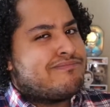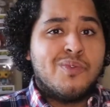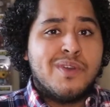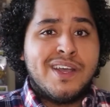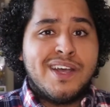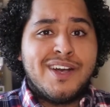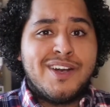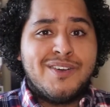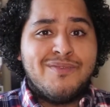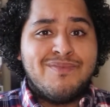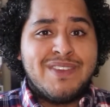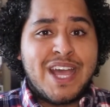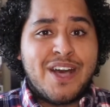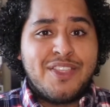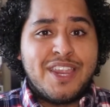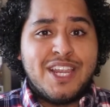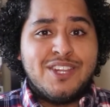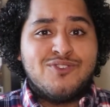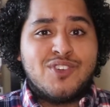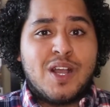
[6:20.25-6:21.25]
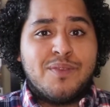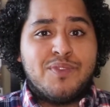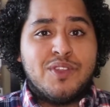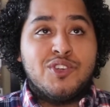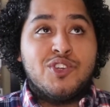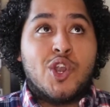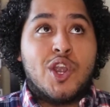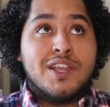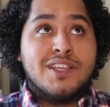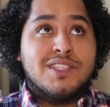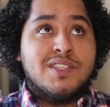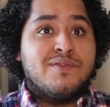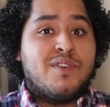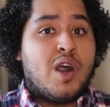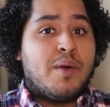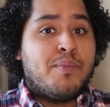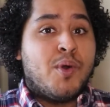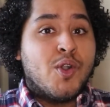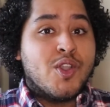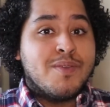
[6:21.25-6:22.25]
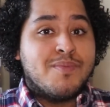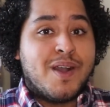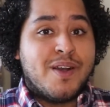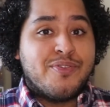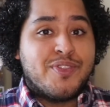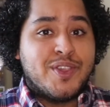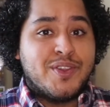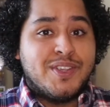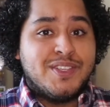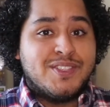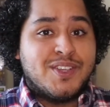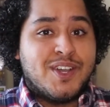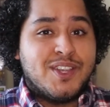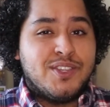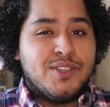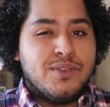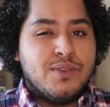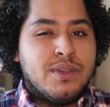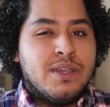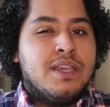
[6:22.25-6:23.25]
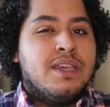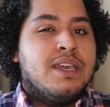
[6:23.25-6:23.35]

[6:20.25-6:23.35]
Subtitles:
Well, now that I dropped the darkest of all Pokemon theories on you,